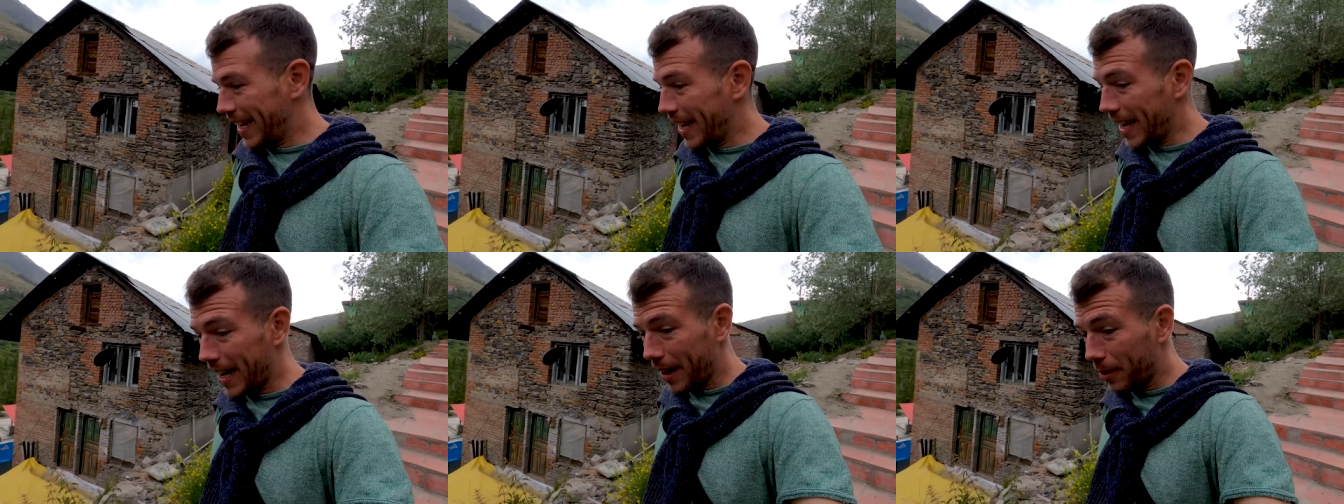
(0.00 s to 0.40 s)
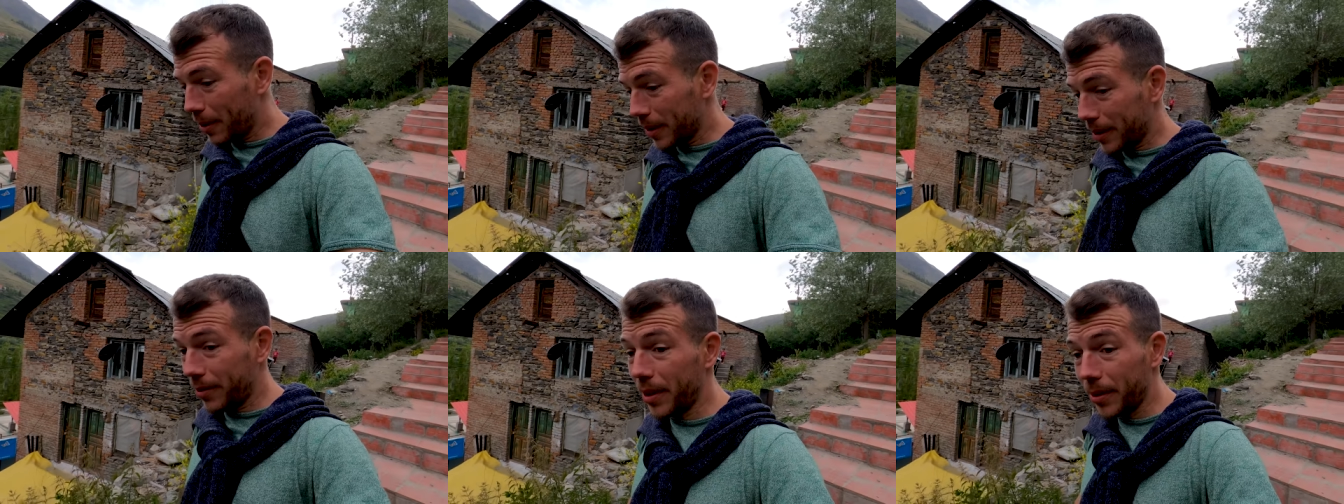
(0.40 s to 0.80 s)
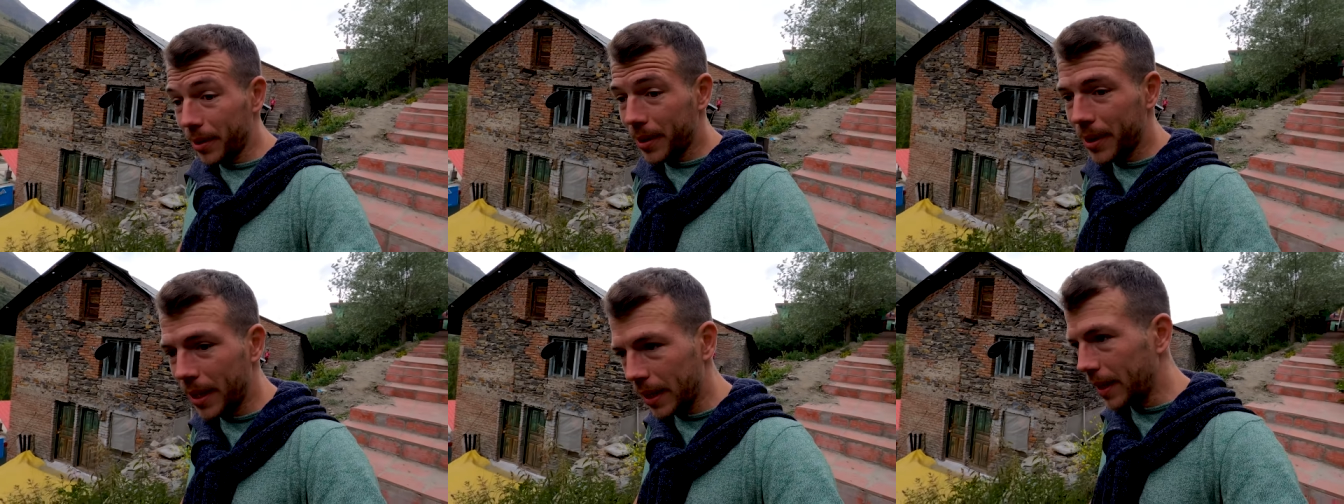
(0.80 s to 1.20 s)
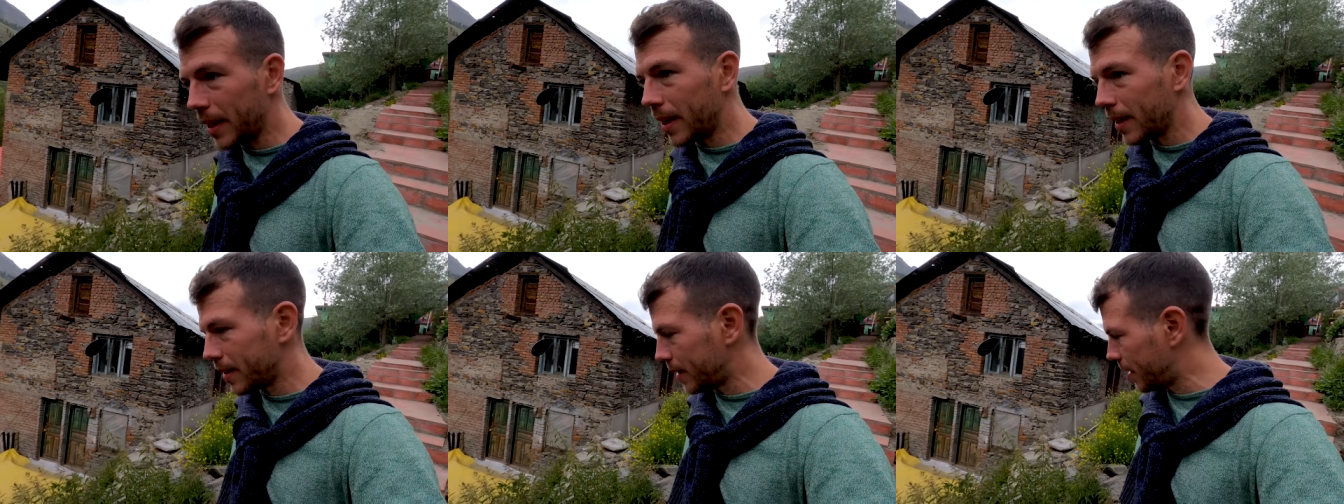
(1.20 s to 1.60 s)
Yeah, I was very sick,
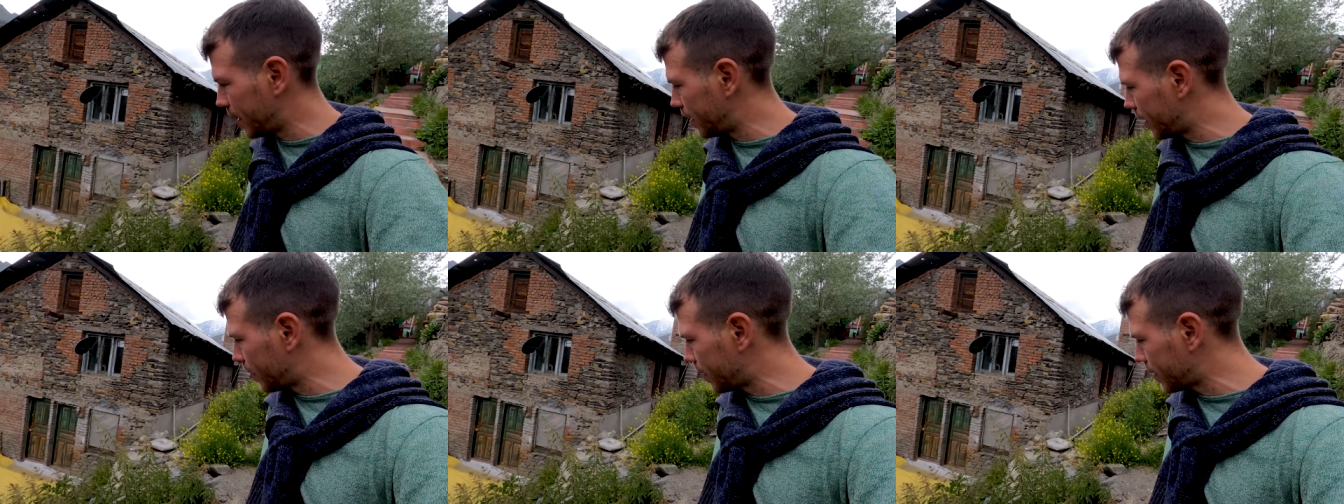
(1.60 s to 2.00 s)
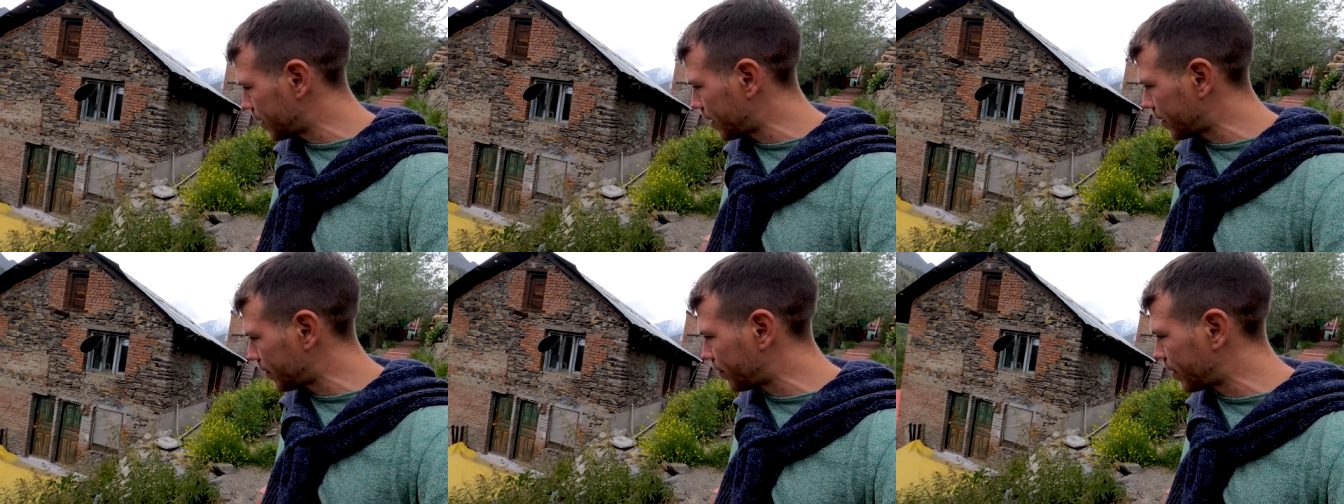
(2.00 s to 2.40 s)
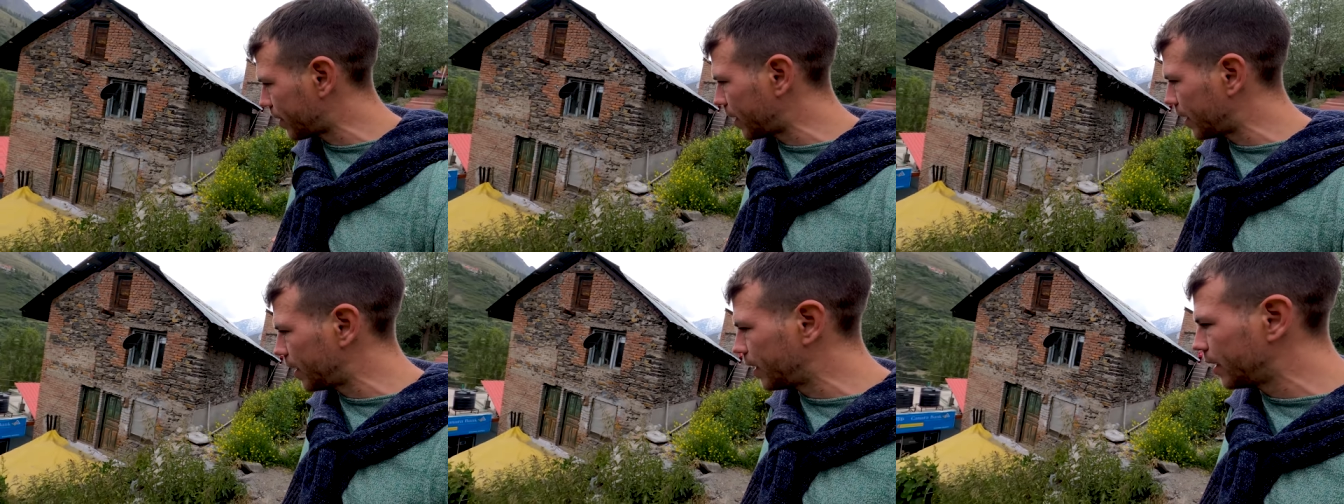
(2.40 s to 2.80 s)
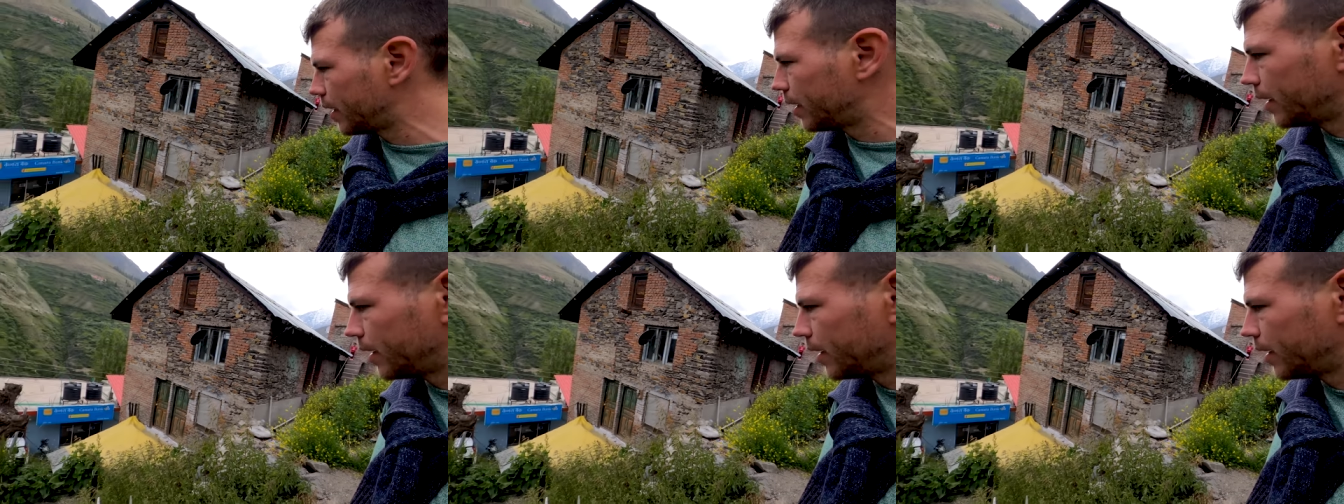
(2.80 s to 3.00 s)
guys, and that was not funny.